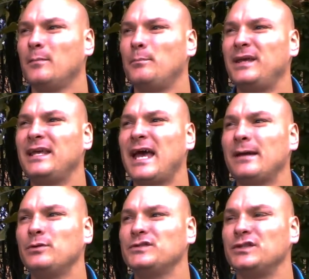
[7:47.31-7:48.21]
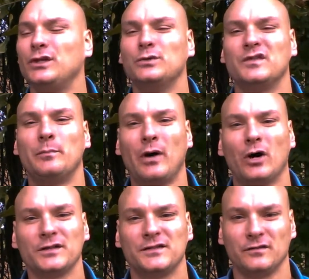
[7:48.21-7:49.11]
being able to use the
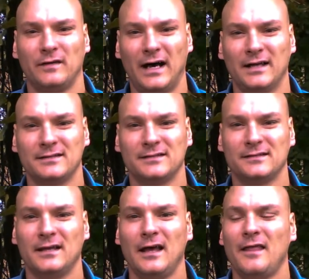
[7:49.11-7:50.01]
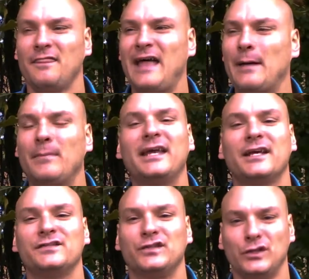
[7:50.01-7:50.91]
parts of us that make
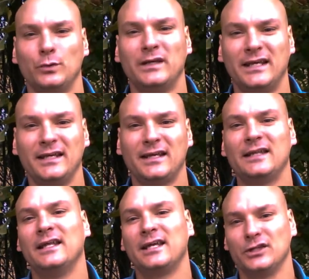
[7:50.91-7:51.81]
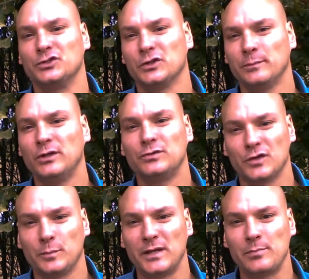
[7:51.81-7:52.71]
us unique and that contribute to
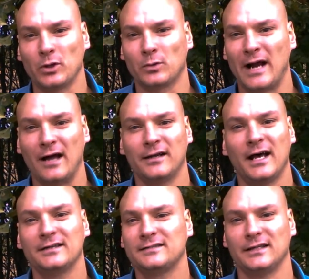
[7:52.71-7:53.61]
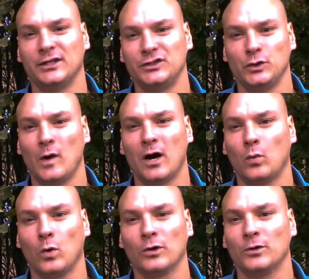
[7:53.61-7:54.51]
the people around us and to our
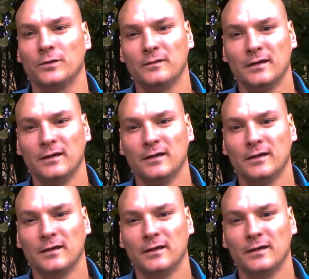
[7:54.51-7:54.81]
world.